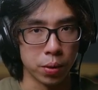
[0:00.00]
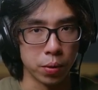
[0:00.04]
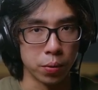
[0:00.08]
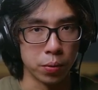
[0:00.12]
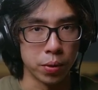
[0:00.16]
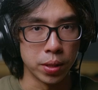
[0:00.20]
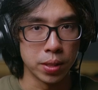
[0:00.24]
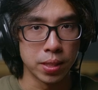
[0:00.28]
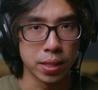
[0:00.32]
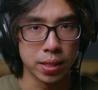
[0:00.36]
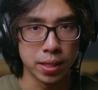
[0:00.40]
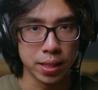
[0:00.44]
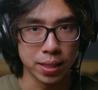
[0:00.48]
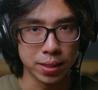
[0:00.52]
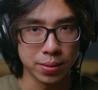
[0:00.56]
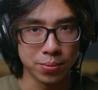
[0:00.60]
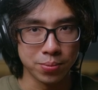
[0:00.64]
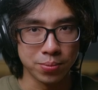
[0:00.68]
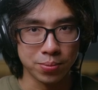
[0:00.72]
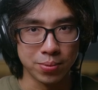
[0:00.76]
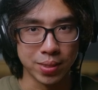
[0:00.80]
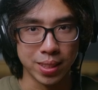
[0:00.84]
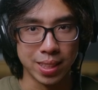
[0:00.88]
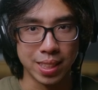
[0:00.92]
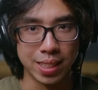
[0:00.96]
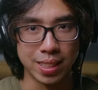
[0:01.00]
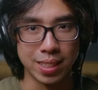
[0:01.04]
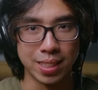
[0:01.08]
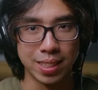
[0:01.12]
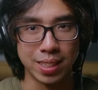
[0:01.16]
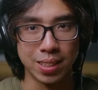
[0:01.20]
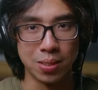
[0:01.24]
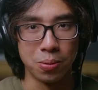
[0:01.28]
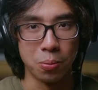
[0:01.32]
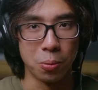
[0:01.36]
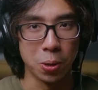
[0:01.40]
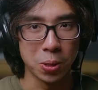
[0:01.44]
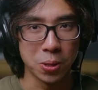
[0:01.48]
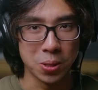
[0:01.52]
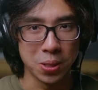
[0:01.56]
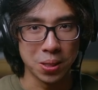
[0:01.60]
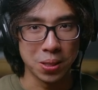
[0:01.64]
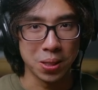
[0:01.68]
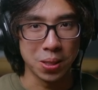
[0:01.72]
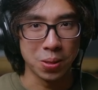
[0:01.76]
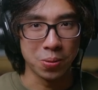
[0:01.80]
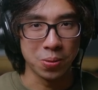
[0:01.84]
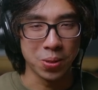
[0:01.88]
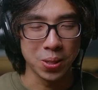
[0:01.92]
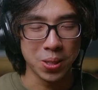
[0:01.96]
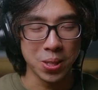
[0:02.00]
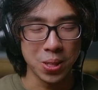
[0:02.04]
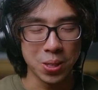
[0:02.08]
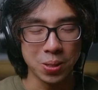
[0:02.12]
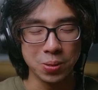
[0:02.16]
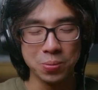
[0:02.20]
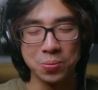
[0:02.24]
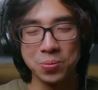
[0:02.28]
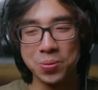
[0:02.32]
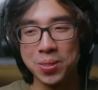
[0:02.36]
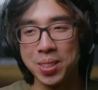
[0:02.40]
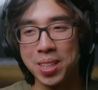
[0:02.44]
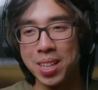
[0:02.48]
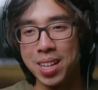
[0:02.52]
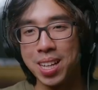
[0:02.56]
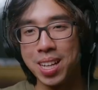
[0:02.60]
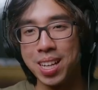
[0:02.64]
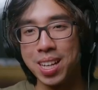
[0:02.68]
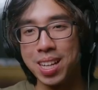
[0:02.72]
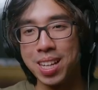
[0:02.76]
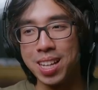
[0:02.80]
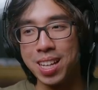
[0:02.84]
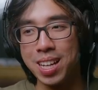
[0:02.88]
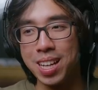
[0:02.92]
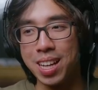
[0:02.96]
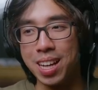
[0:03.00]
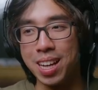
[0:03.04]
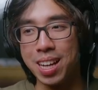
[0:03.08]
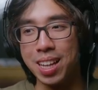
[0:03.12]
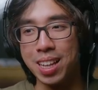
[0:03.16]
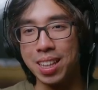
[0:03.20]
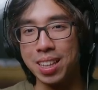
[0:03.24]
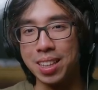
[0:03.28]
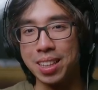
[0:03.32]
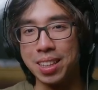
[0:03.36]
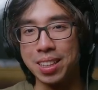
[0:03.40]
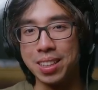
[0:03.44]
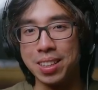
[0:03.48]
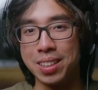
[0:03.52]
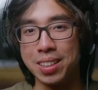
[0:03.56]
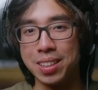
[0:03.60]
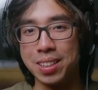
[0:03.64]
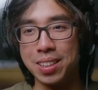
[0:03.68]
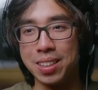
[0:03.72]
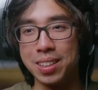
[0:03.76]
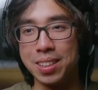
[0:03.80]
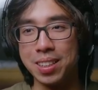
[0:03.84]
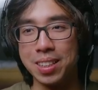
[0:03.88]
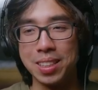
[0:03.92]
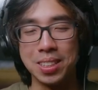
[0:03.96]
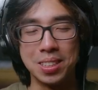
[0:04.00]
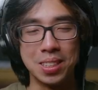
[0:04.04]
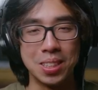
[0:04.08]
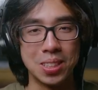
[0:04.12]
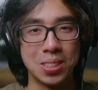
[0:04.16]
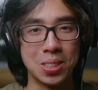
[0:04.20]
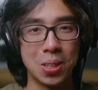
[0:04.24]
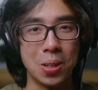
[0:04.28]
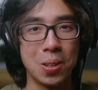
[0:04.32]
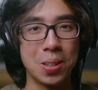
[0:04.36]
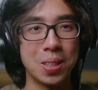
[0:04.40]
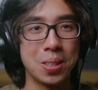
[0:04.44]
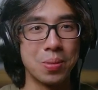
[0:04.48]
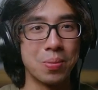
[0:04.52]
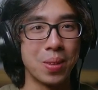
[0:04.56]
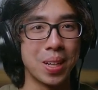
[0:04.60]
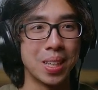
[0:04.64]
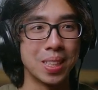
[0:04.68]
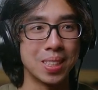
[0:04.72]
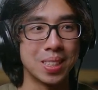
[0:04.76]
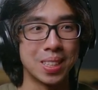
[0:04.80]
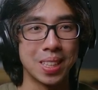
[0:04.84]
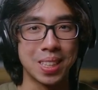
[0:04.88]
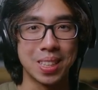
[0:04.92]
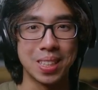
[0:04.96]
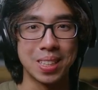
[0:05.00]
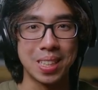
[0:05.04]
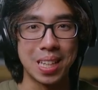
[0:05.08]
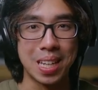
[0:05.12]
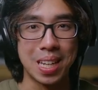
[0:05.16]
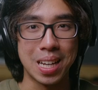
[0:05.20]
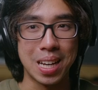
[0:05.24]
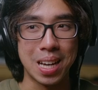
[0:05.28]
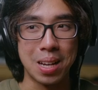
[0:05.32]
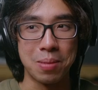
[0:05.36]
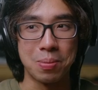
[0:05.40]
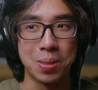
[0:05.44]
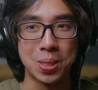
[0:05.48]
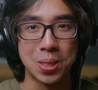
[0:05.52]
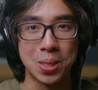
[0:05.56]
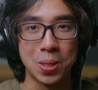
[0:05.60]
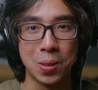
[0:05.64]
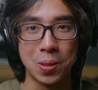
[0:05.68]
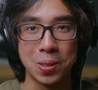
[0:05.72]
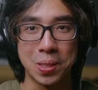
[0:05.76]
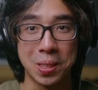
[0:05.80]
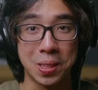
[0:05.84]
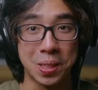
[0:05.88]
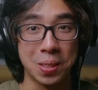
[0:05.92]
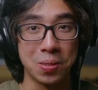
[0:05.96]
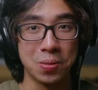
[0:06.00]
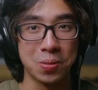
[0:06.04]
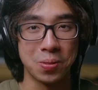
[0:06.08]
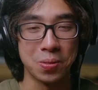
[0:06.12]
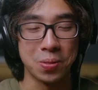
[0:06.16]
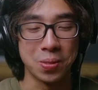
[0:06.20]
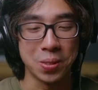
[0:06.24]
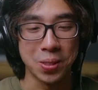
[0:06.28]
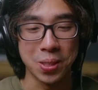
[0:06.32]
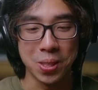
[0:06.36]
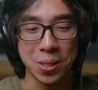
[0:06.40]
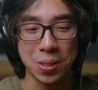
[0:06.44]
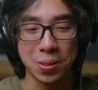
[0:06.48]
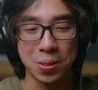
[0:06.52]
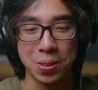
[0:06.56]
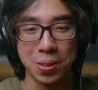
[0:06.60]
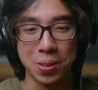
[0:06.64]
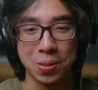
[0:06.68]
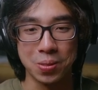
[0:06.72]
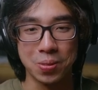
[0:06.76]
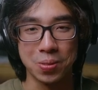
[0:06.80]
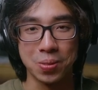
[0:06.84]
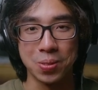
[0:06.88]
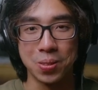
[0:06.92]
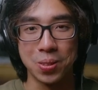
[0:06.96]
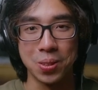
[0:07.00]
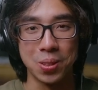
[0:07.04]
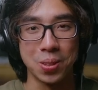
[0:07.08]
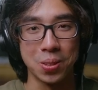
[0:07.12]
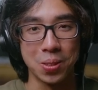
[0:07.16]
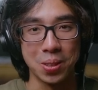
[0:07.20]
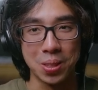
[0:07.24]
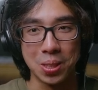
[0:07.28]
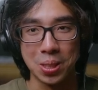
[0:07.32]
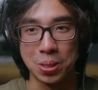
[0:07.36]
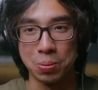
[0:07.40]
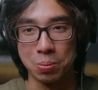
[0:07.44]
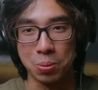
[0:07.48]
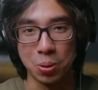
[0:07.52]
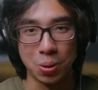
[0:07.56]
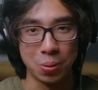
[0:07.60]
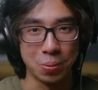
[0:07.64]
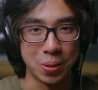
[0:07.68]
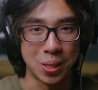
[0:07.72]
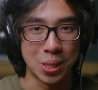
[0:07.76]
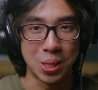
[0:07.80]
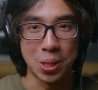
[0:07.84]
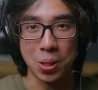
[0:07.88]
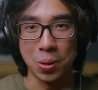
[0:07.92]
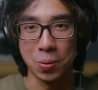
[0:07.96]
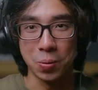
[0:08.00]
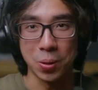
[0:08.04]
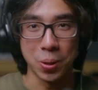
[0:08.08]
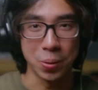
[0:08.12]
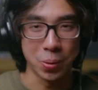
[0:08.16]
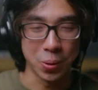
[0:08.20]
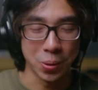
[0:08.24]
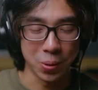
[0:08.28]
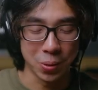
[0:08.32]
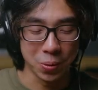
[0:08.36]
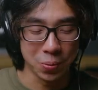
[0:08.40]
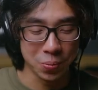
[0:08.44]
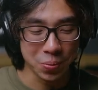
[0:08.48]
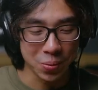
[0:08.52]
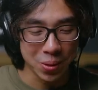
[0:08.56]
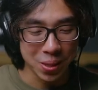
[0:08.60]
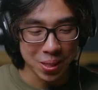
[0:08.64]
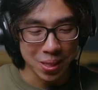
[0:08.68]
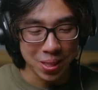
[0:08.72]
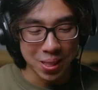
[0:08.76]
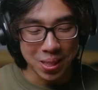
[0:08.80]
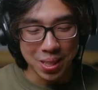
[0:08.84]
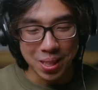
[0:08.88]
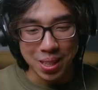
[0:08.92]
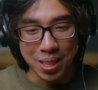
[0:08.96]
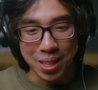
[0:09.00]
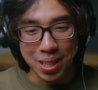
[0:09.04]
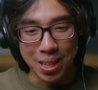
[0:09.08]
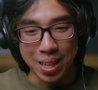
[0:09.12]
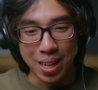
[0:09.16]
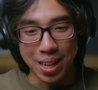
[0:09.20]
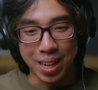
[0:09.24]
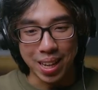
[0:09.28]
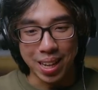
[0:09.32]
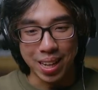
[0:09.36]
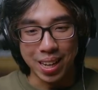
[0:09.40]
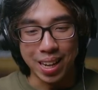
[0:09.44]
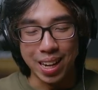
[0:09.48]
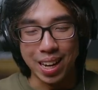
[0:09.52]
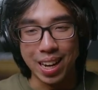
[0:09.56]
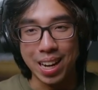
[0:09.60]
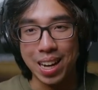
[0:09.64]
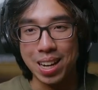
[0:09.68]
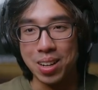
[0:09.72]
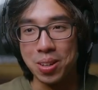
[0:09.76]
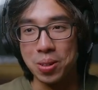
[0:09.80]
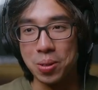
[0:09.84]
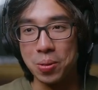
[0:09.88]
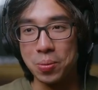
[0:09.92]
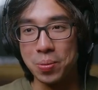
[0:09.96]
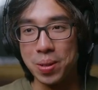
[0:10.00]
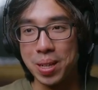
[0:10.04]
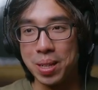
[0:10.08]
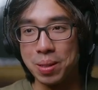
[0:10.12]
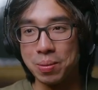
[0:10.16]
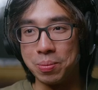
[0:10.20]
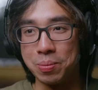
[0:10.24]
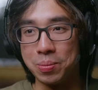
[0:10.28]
visiting and watching the video. And this is only my second video of this Poomish review. And I hope